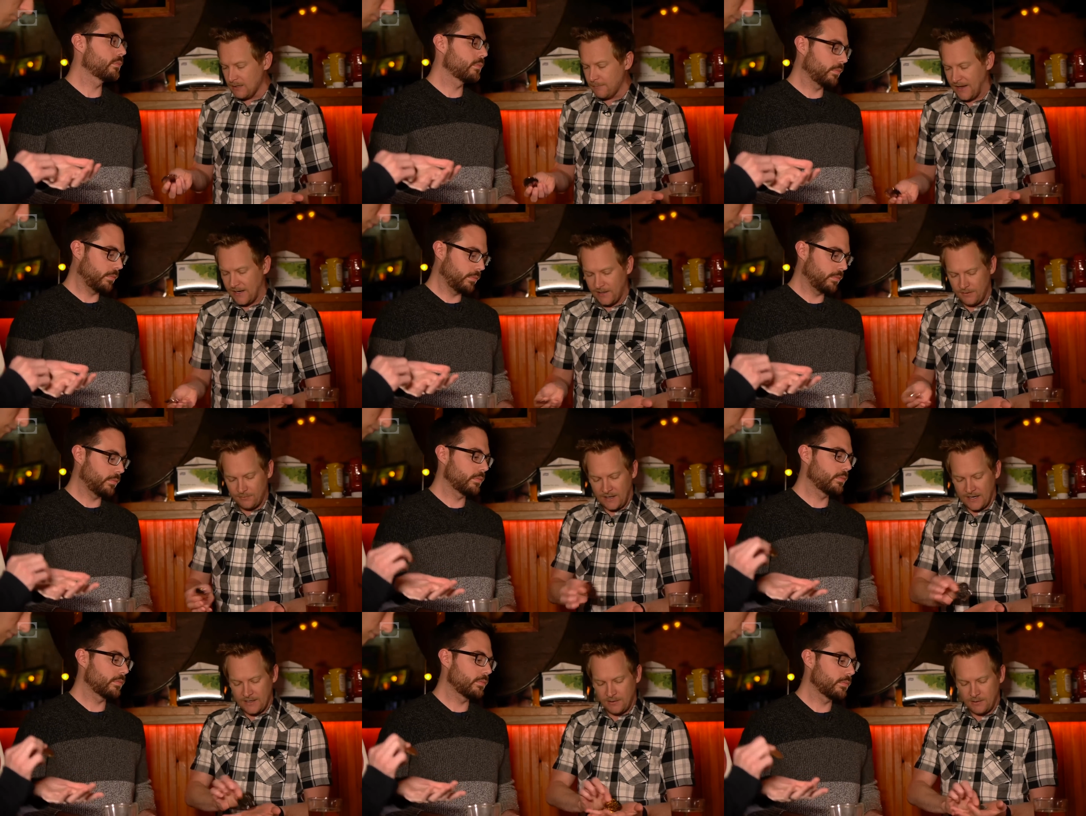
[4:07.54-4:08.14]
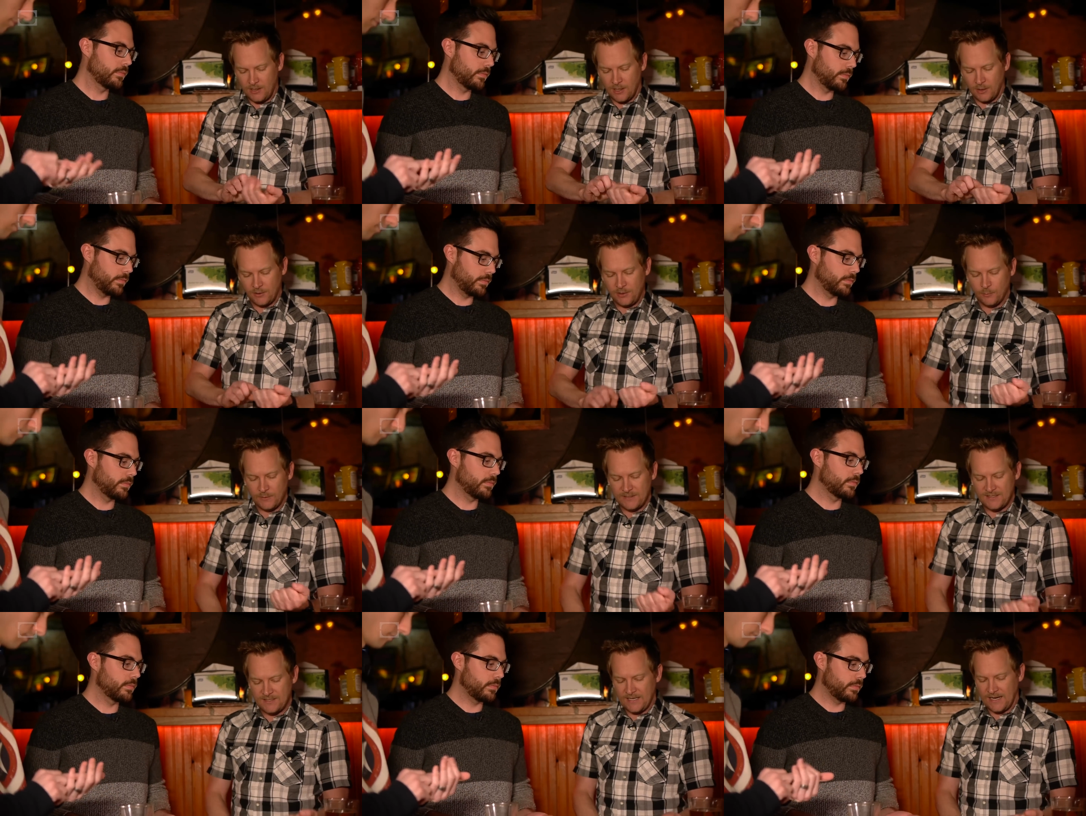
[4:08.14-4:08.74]
Speaker 1: about it like, you know,
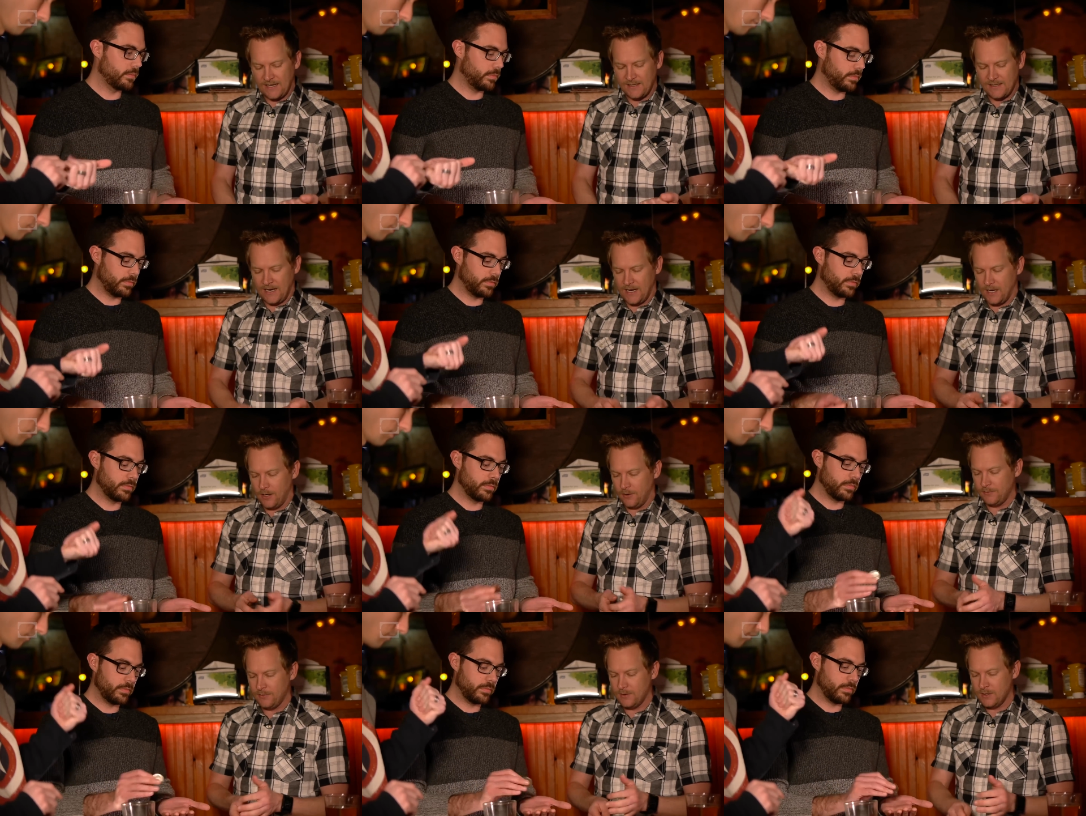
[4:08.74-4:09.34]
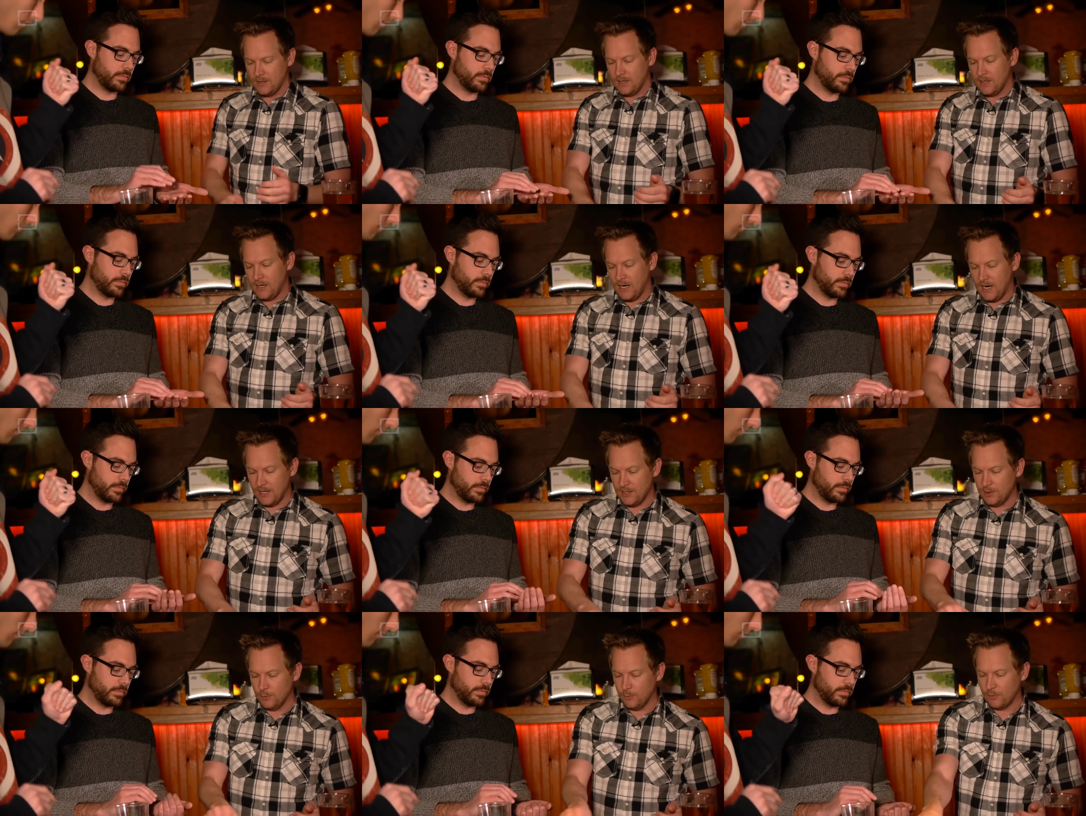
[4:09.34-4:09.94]
you would set it down
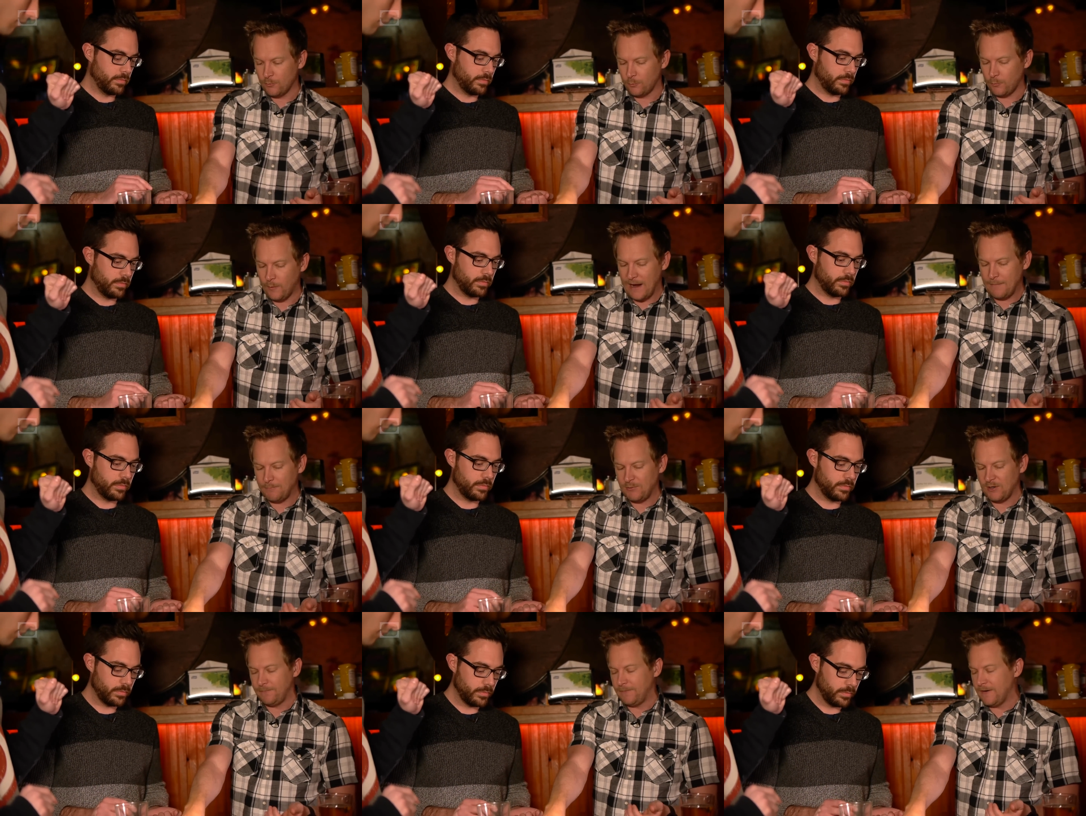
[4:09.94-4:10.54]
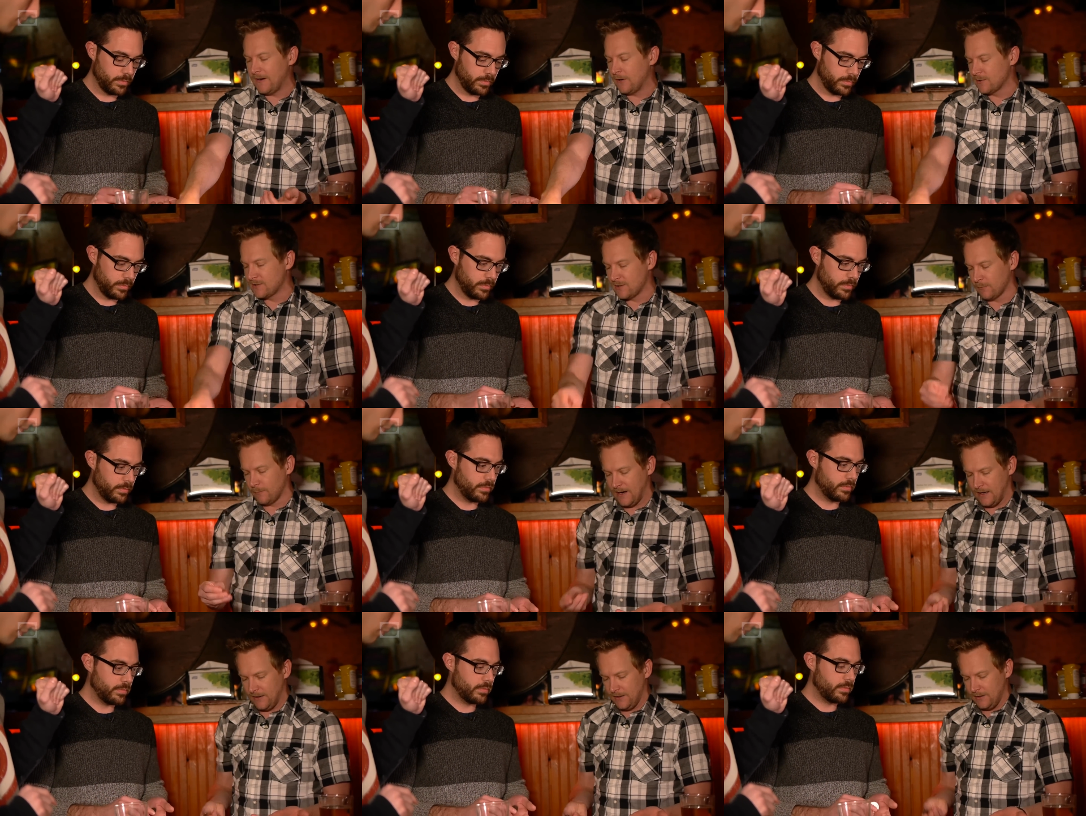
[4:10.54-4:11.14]
and you would wrap your fingers
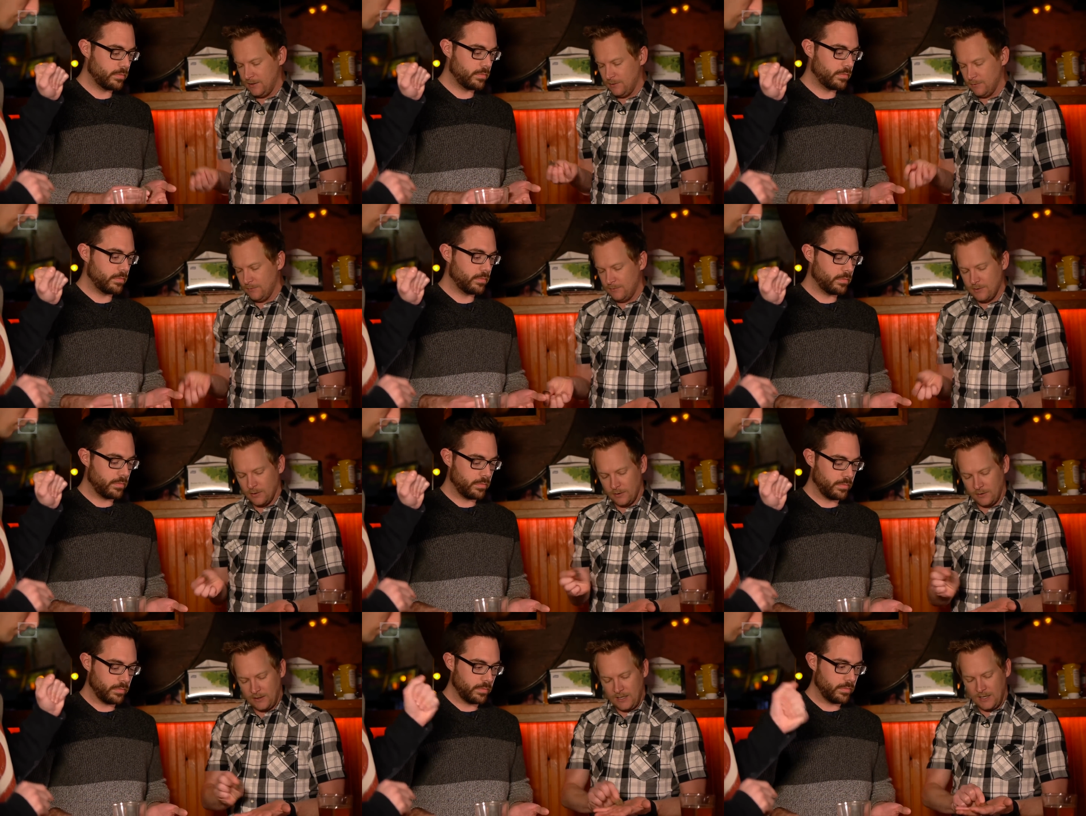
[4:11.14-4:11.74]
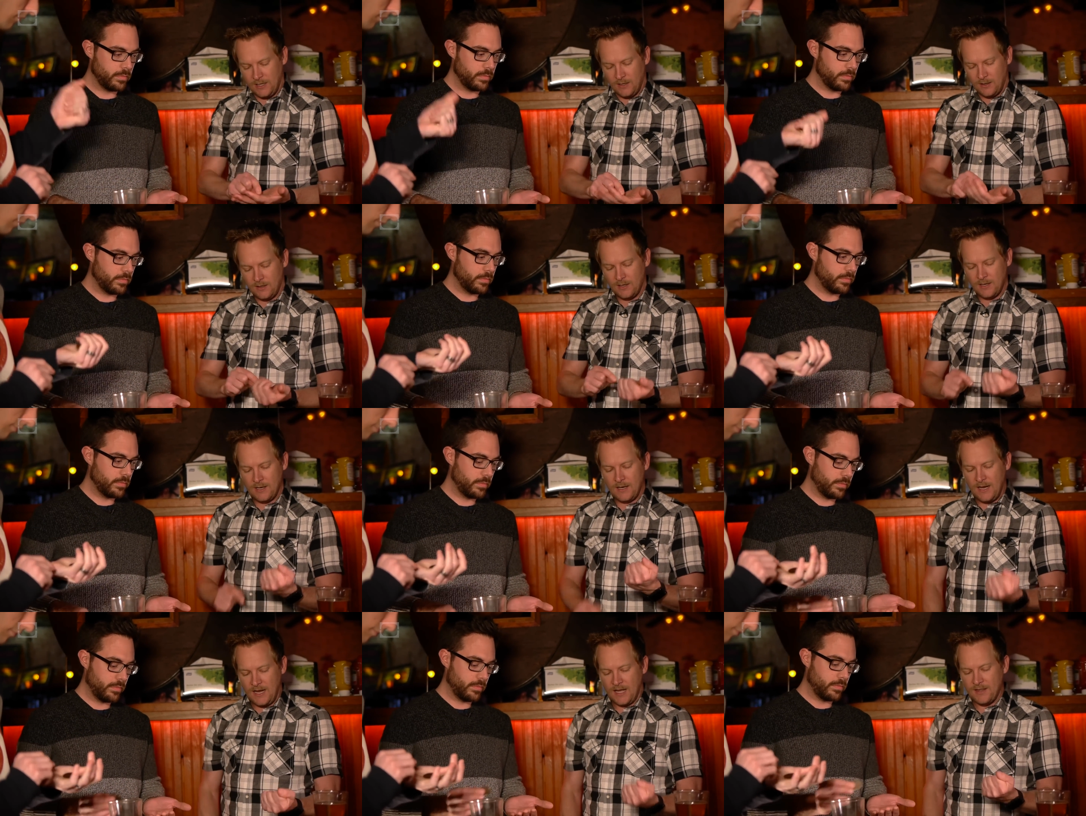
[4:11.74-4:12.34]
around it. You'd go here,
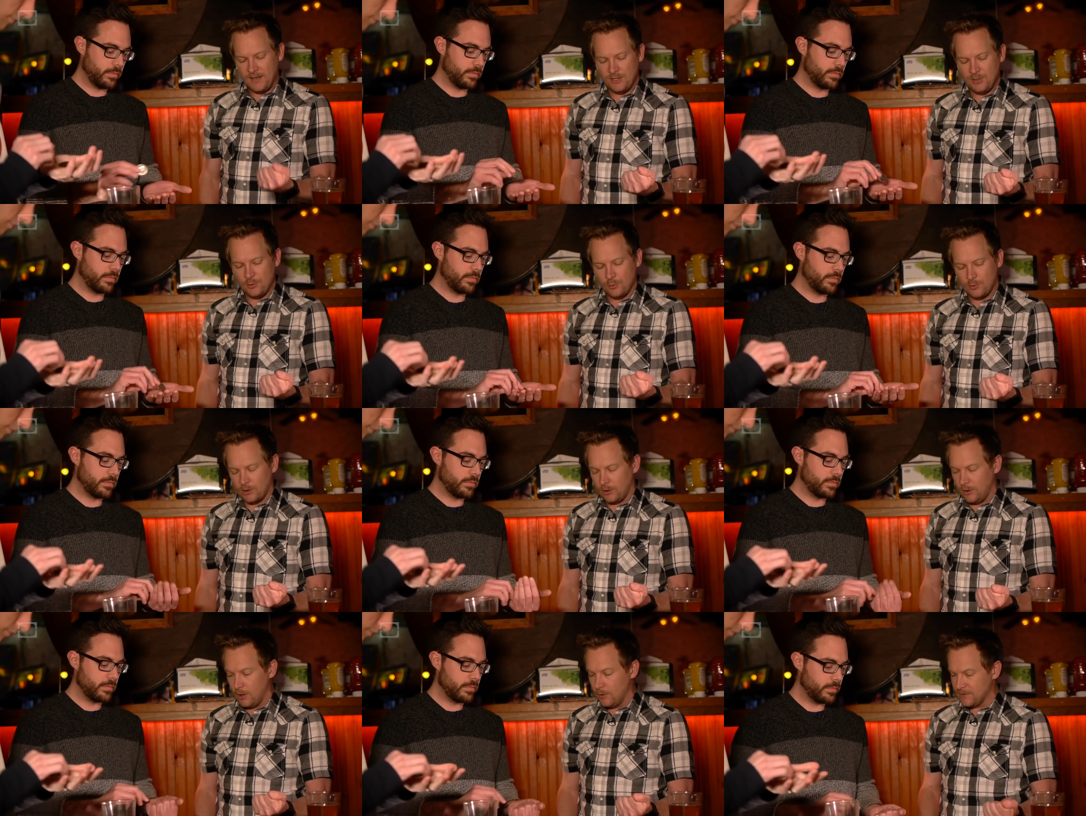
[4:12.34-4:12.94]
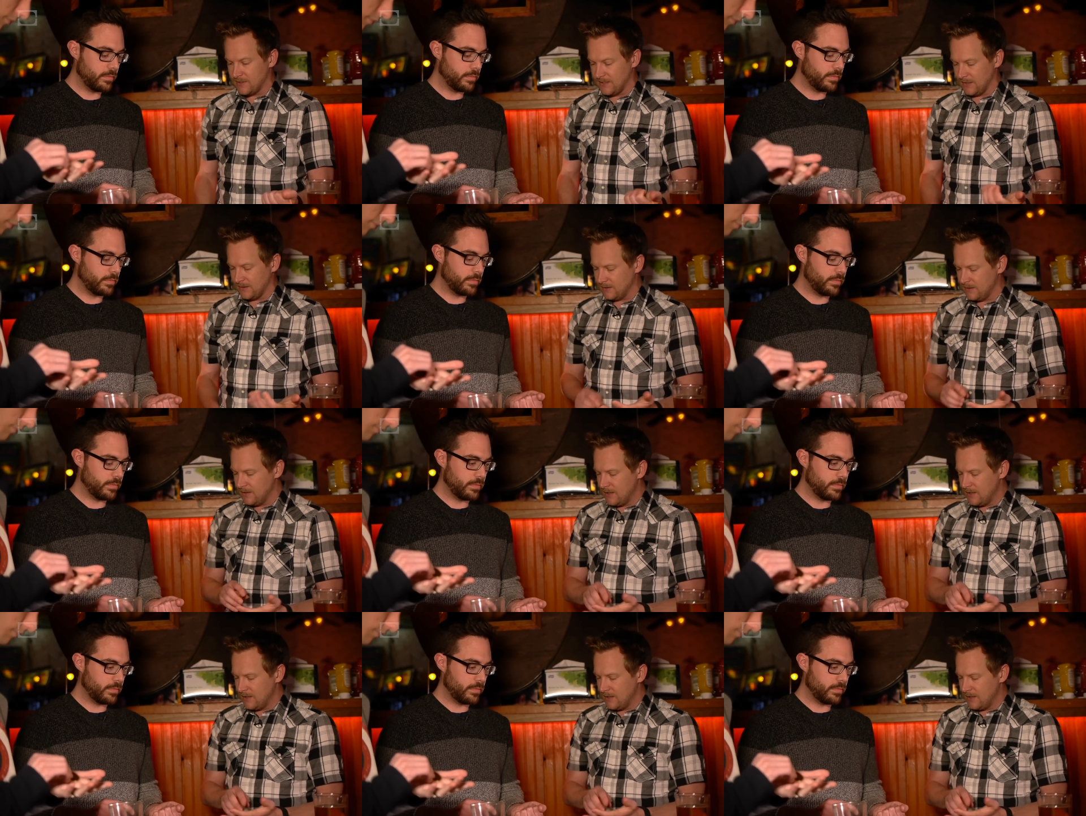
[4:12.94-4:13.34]
and then you'd close it.